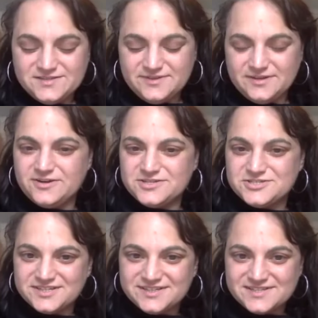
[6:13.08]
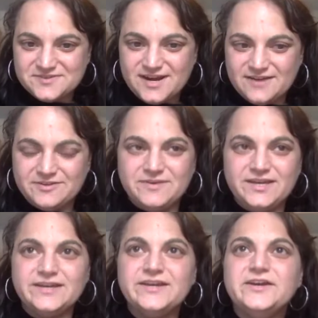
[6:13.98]
thanks for that question. Thanks for having
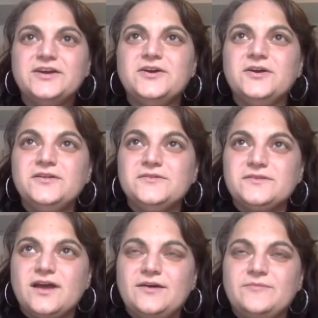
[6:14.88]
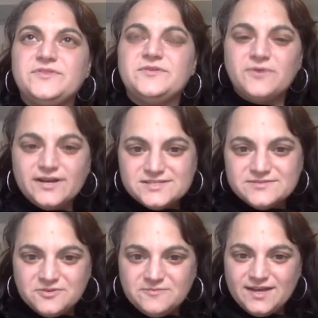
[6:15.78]
me. Um, the price
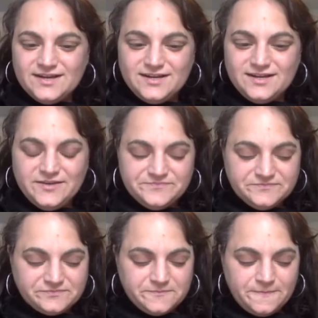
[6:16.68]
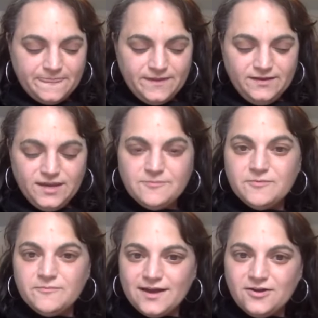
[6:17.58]
of humanity came
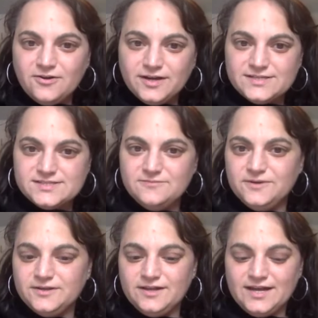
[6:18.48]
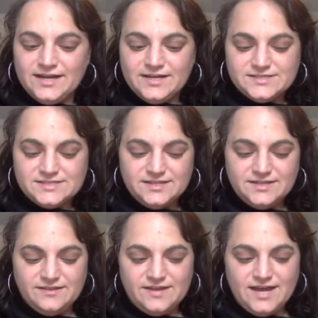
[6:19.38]
about as I realized
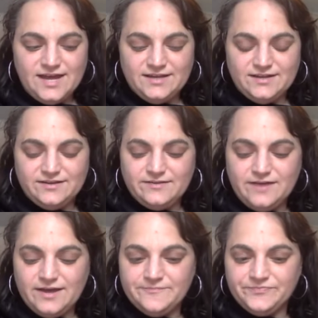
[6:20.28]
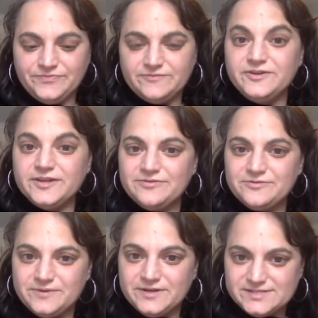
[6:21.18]
that um,
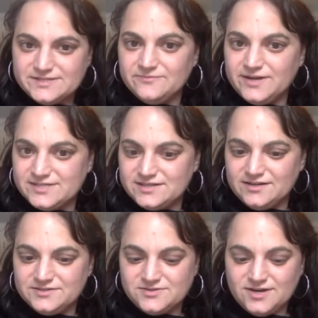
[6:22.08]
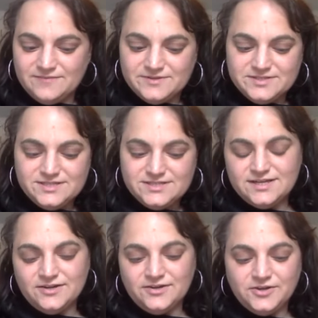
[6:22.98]
philanthropists, in ways that I'll describe in
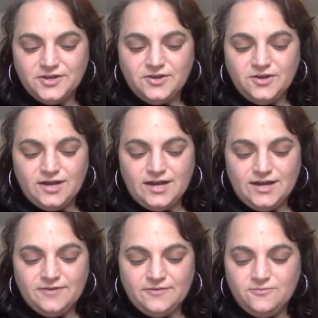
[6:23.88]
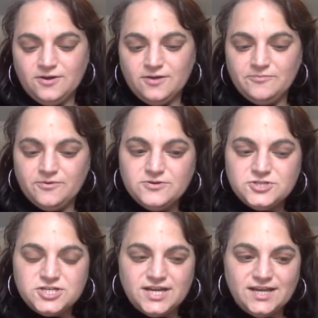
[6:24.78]
detail, uh, were
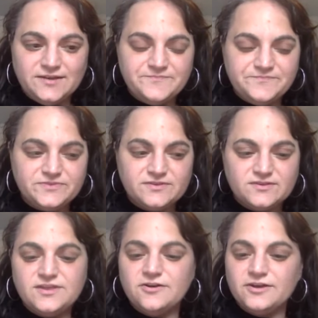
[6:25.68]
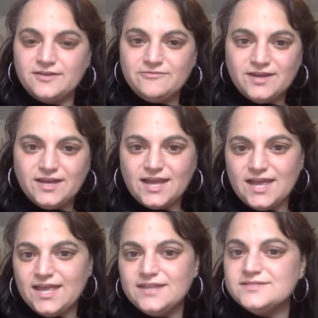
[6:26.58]
approaching their giving
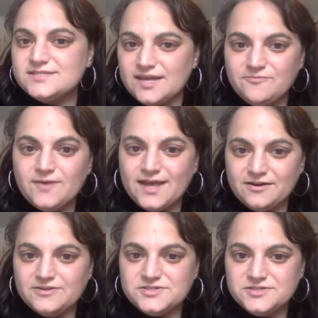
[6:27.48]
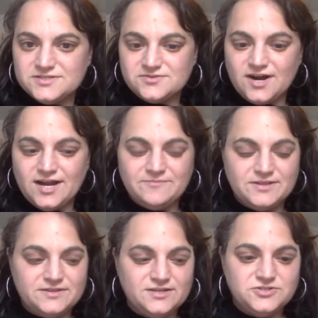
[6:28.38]
in the same manner as you described
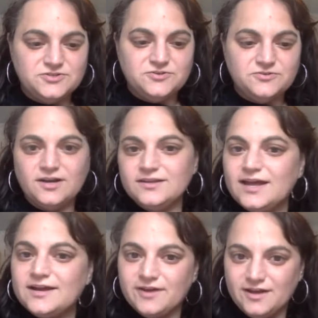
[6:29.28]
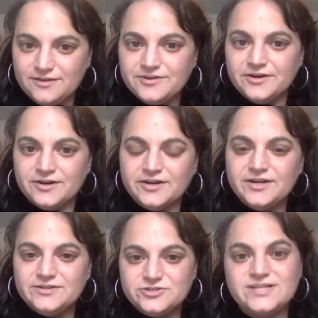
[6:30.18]
that they do a lot of other
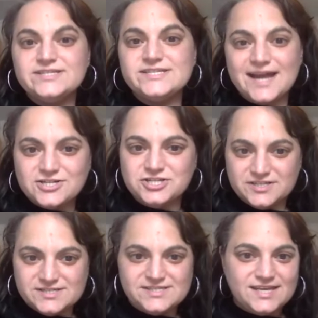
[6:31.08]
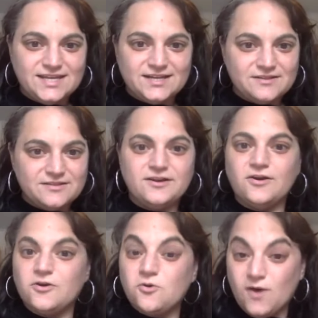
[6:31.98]
transactions in
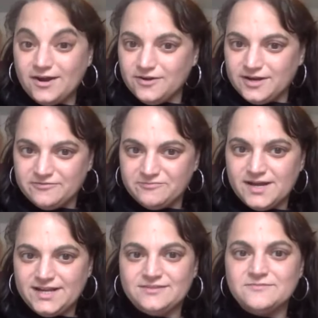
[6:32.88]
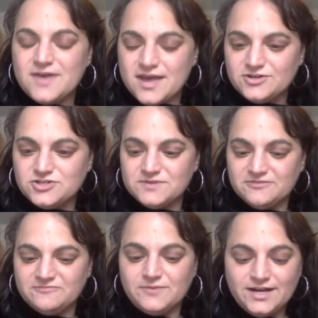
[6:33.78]
their acquiring of money and the management
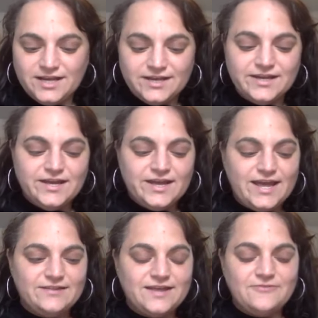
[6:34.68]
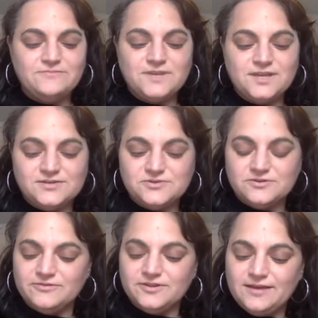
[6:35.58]
of money. And that would mean sort
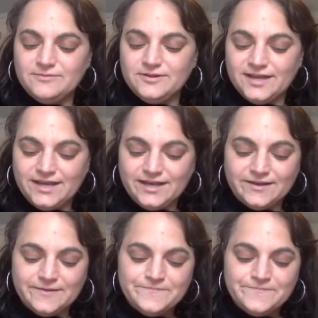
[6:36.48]
of labeling